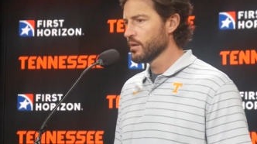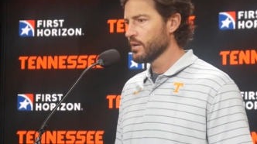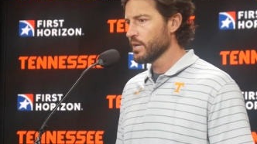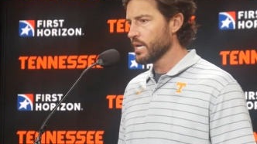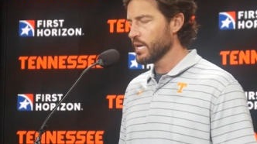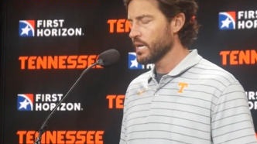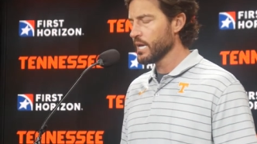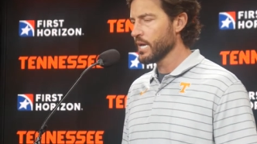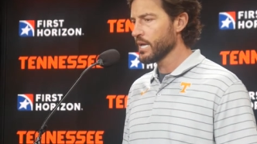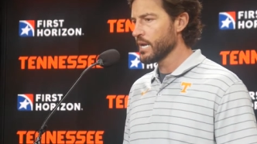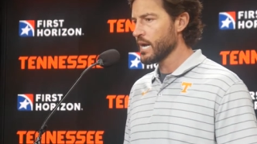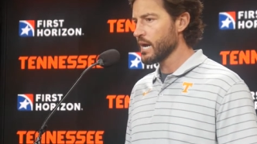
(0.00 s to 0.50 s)

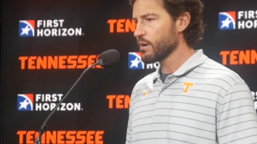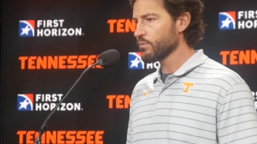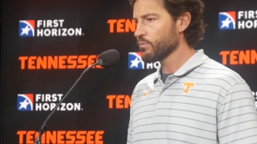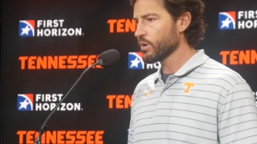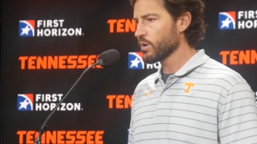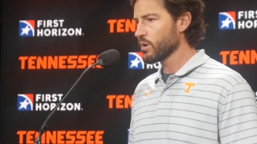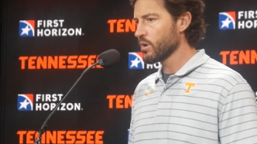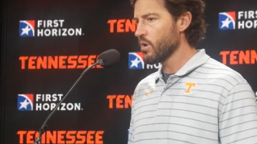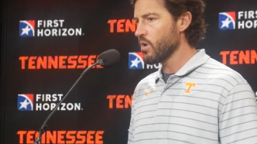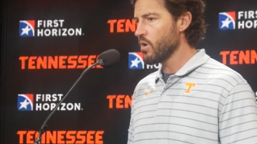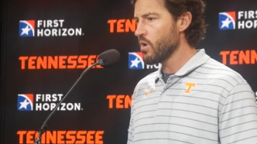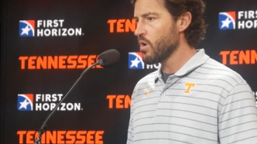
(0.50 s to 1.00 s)
And I
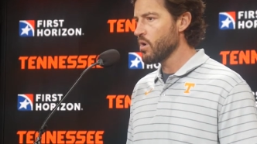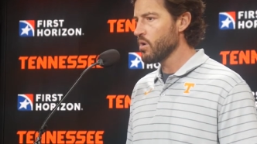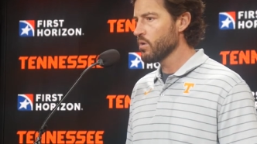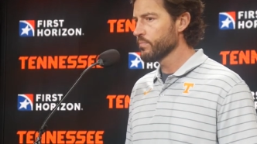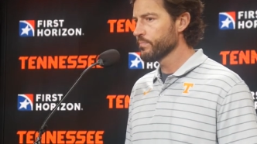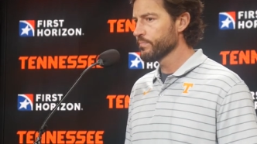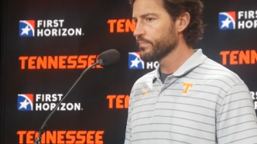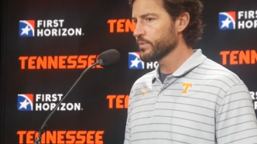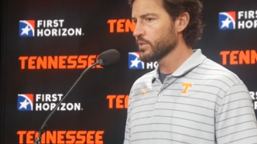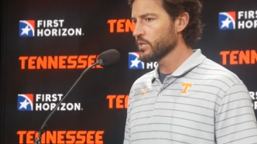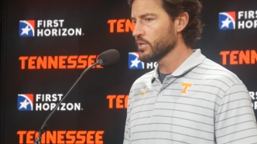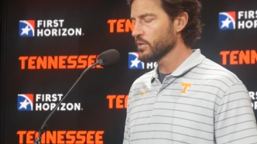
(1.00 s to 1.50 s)

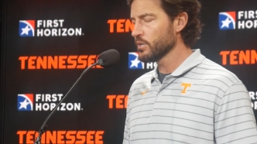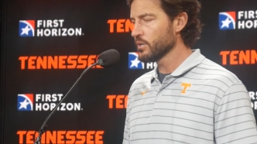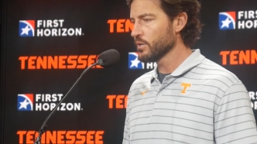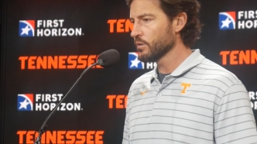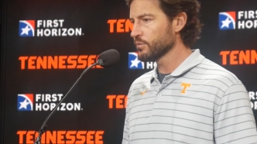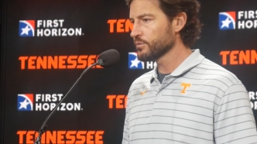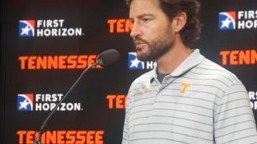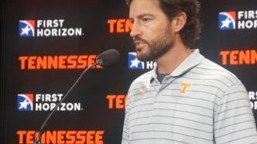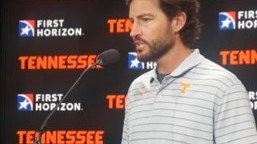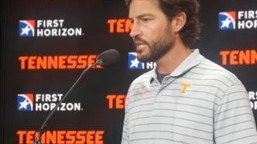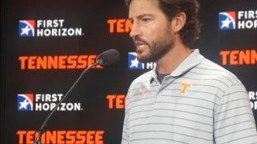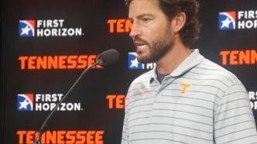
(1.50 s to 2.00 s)
recall, you
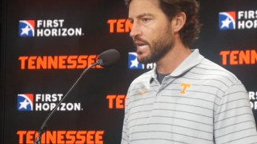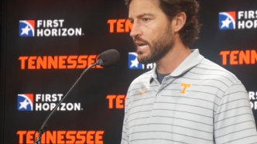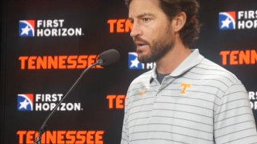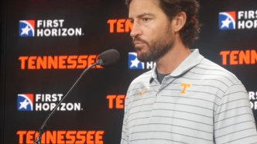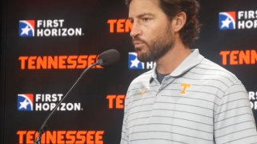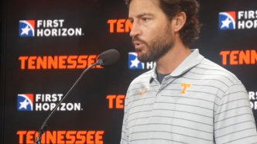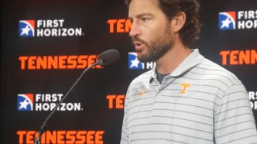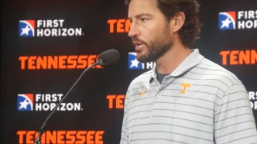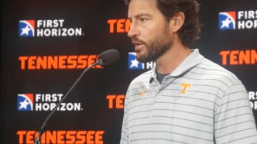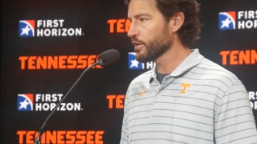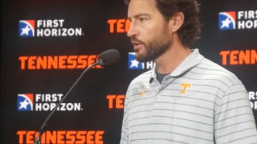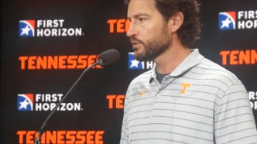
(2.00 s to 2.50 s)
know, seeing he
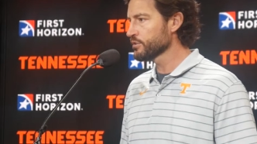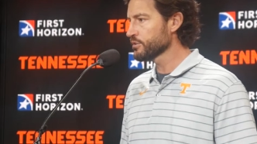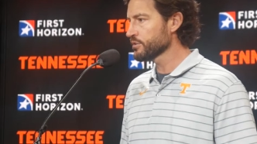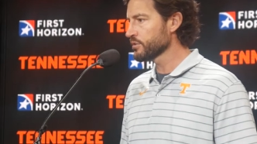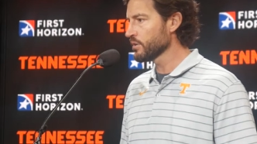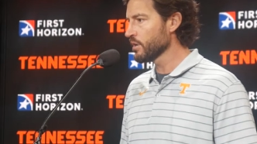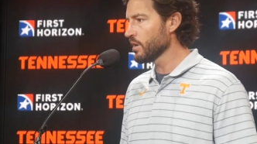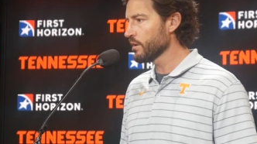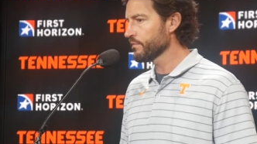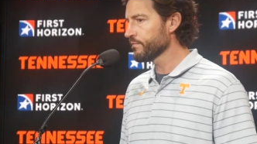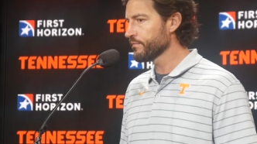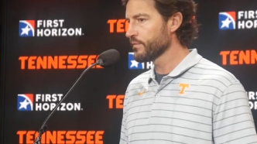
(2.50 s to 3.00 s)
had really good
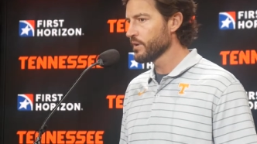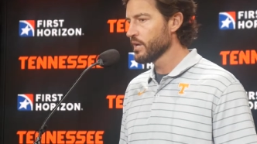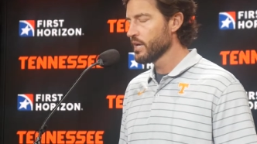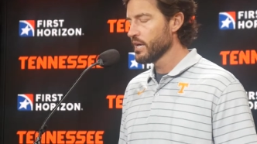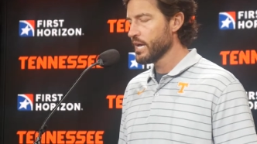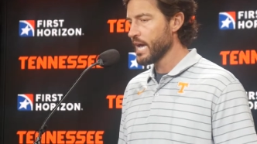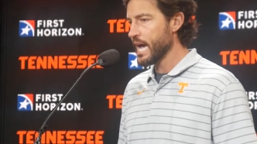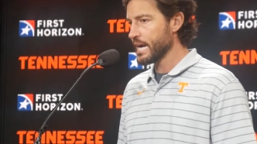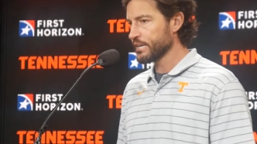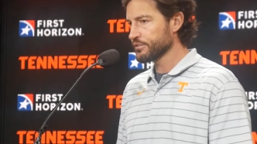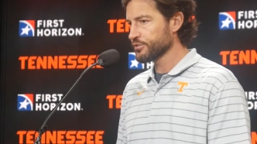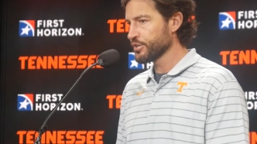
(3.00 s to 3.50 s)

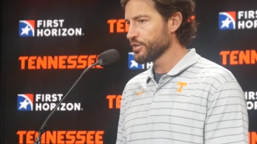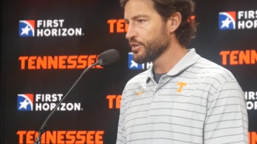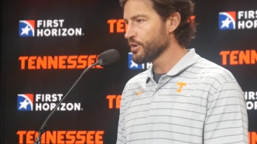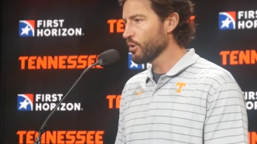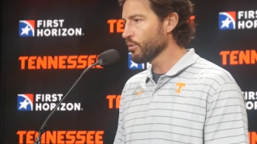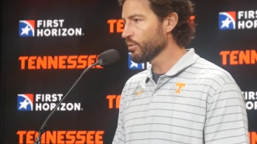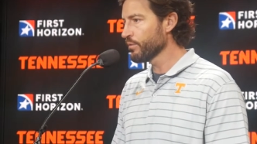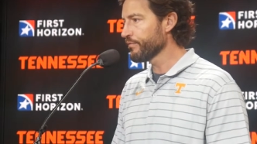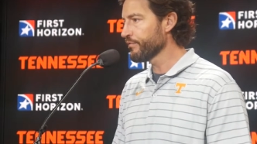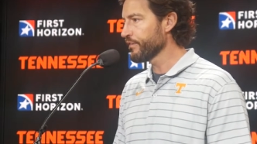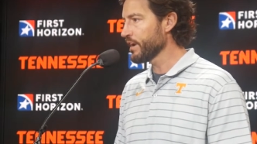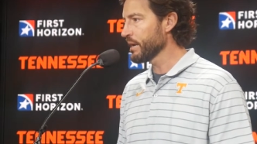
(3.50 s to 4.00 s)
stuff. Actually
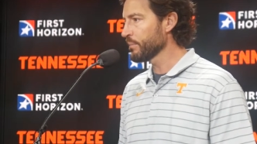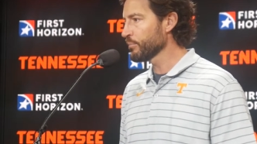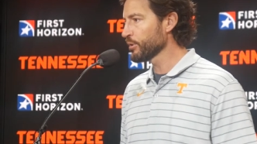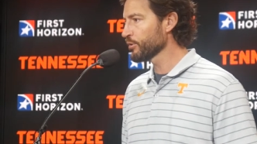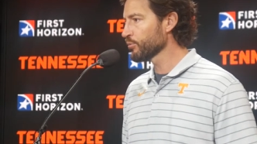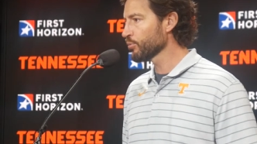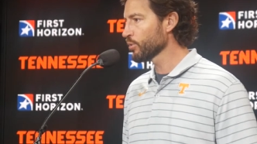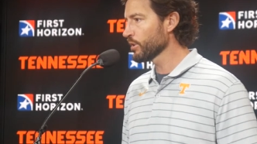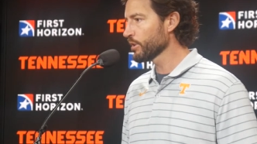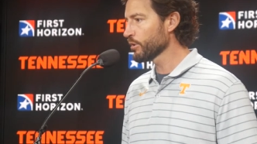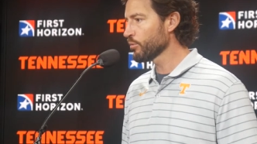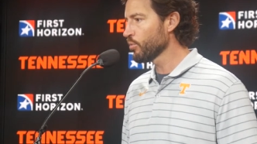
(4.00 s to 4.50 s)
know the
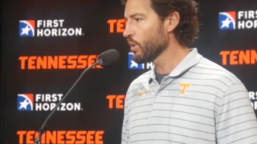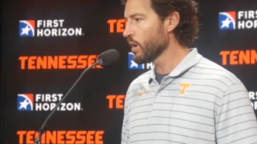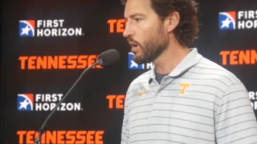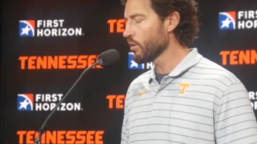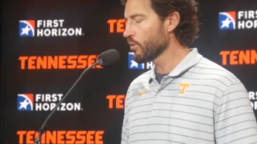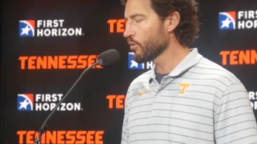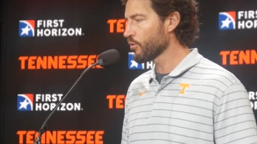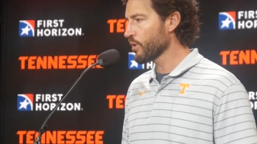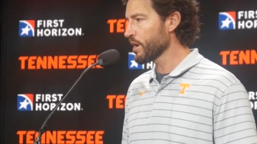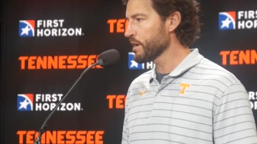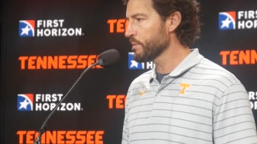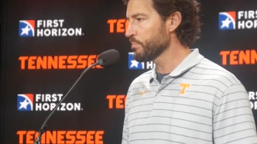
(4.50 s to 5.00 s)
family really
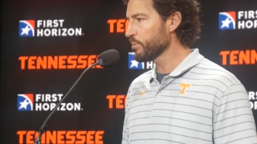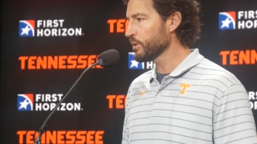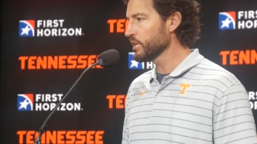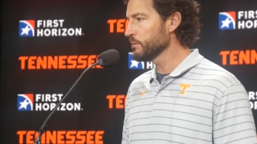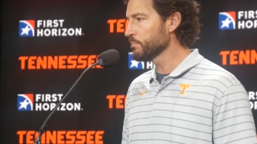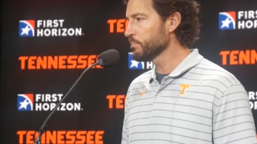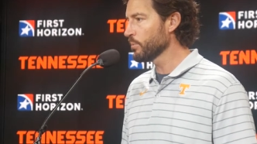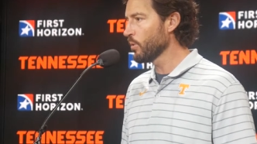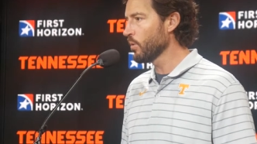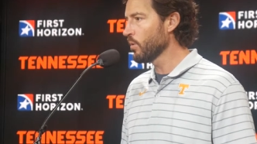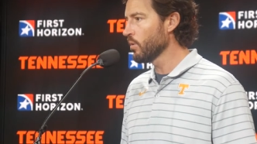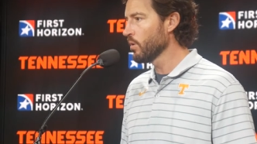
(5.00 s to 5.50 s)
well, great
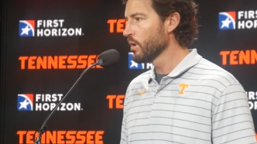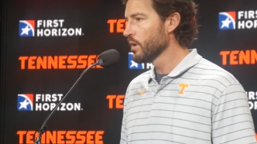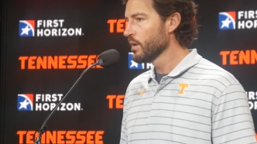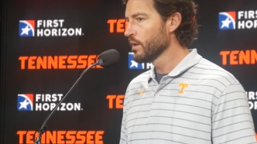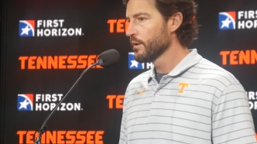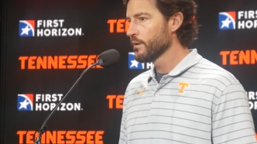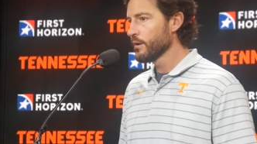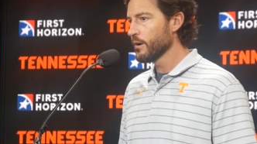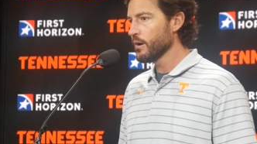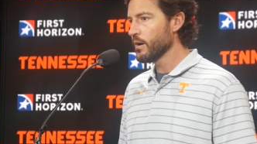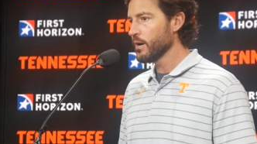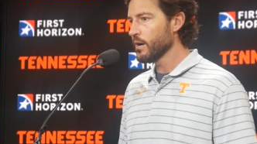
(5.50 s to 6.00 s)
people.
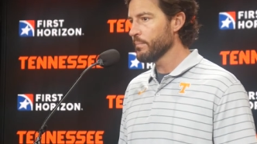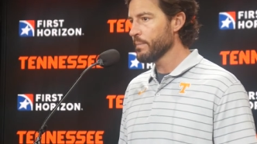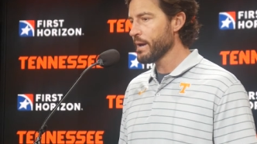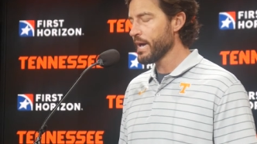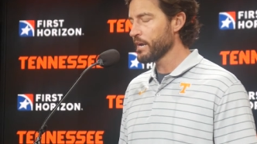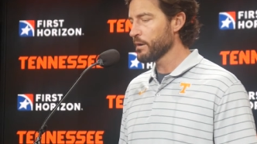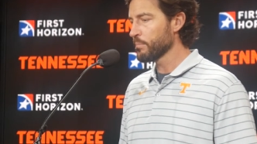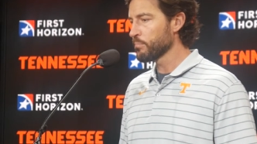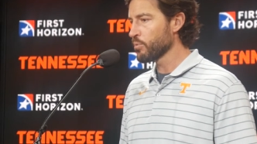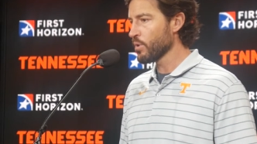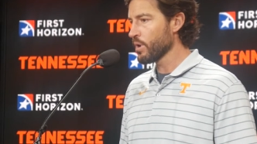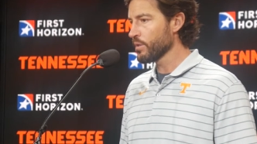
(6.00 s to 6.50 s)

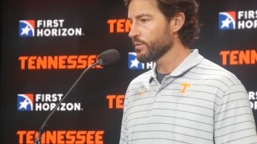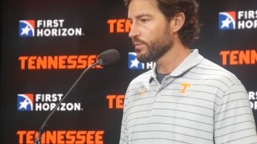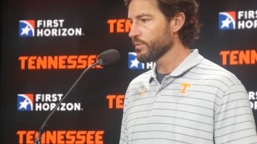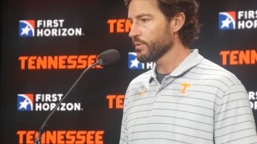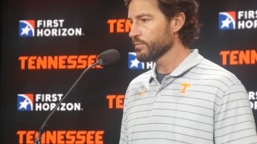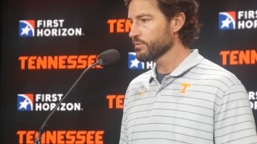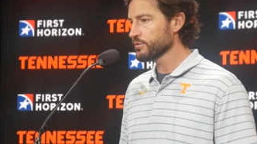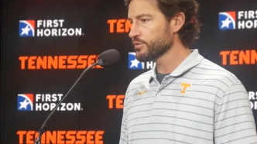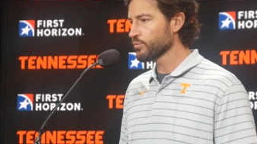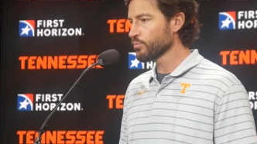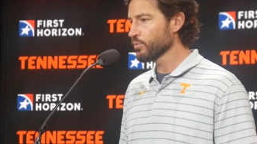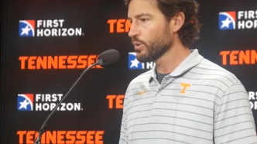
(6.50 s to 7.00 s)
Had a brother
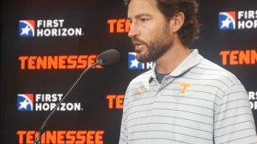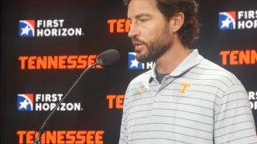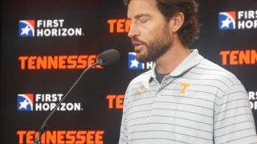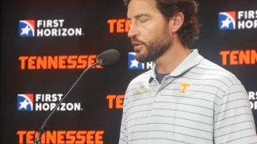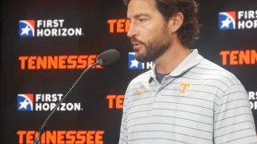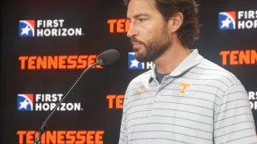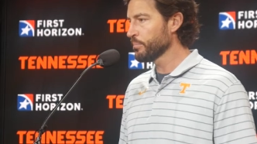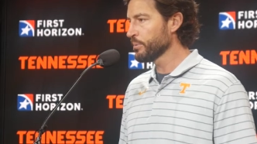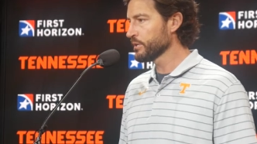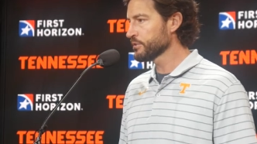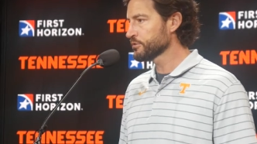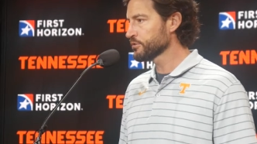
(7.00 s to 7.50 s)
that was a really
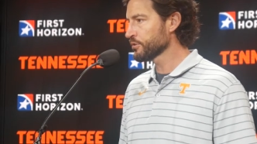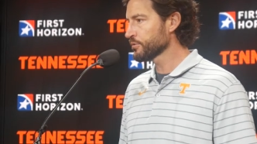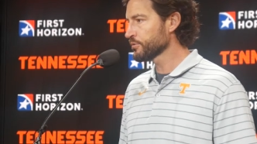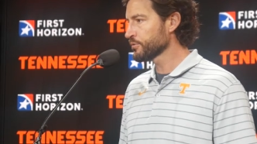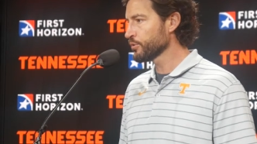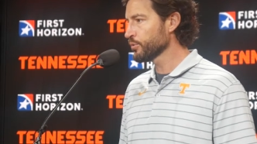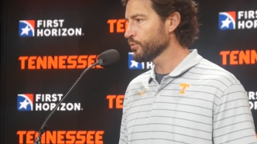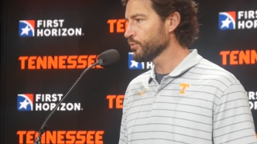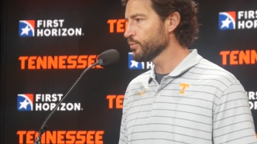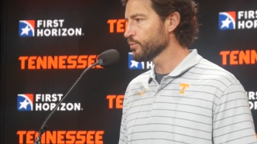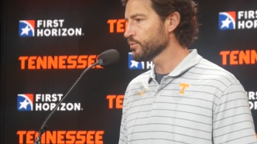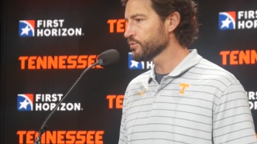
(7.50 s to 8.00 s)
good pitcher
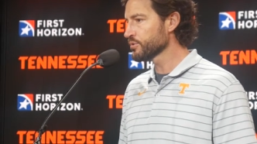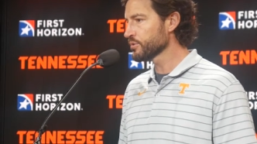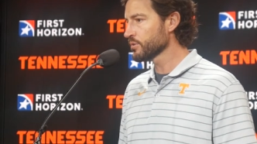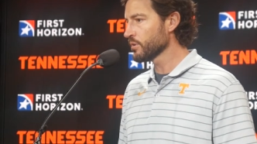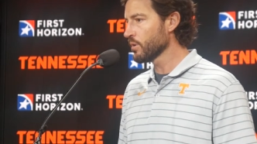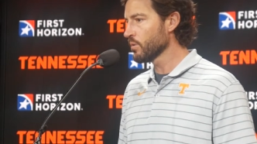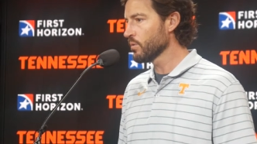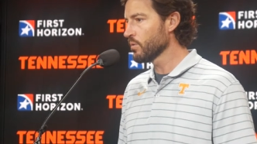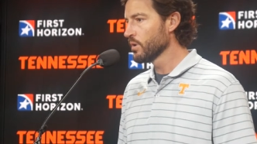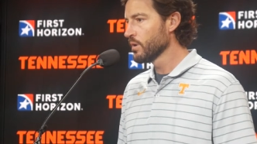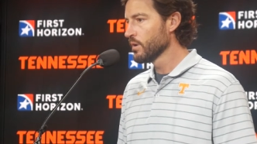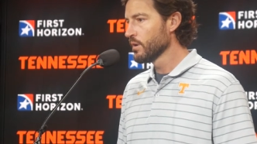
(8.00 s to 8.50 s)
too.
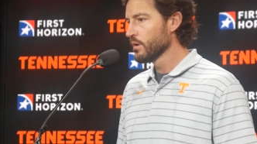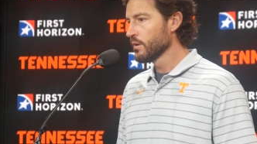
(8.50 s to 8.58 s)
So